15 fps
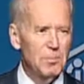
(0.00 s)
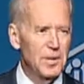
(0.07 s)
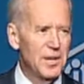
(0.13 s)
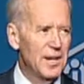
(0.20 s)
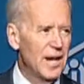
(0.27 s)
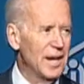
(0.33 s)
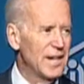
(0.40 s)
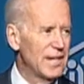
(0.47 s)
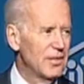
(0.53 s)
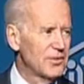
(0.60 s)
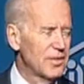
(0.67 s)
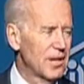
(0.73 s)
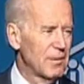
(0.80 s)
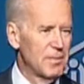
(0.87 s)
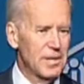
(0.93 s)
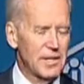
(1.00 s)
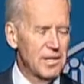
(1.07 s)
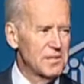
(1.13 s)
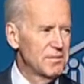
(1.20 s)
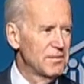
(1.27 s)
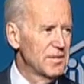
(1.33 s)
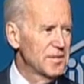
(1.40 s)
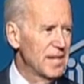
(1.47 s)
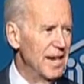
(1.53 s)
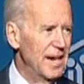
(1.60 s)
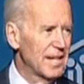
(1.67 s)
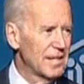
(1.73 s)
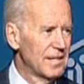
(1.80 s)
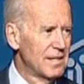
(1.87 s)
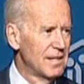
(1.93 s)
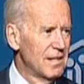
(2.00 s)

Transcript: be denied health care because of this act.